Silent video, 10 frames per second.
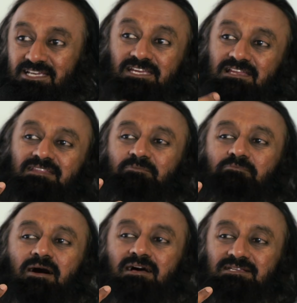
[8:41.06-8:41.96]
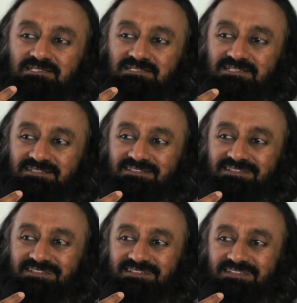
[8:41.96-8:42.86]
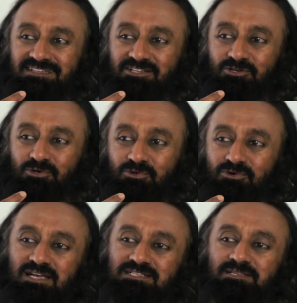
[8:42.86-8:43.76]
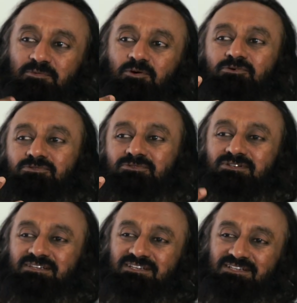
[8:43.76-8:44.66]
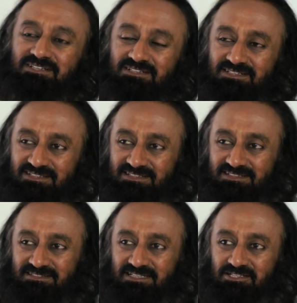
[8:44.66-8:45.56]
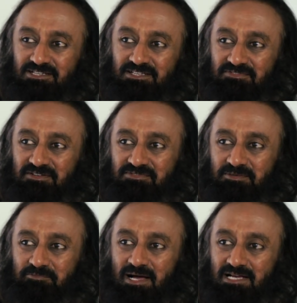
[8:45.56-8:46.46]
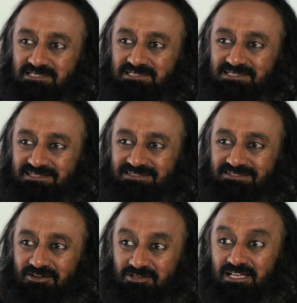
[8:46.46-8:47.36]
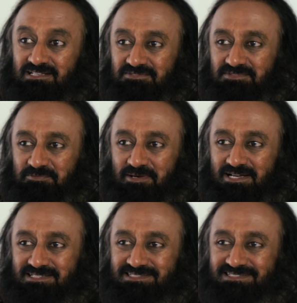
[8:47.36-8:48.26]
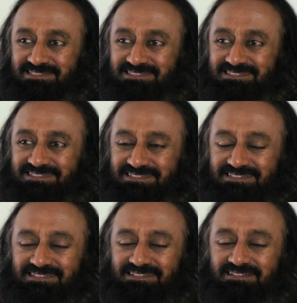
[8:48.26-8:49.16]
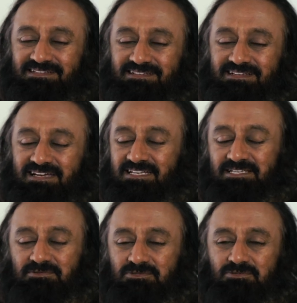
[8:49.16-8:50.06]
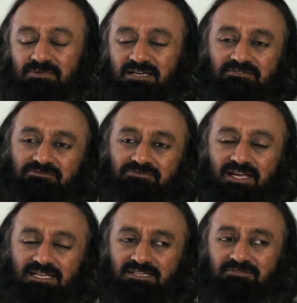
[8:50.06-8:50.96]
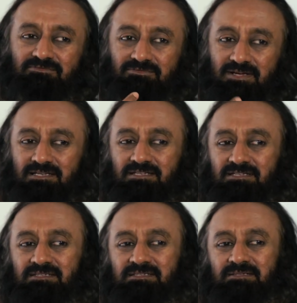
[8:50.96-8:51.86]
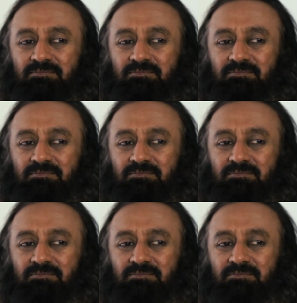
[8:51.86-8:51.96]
heal the past, mm-hmm. rise above the grief of the past or guilt of the past. It gives you a very, very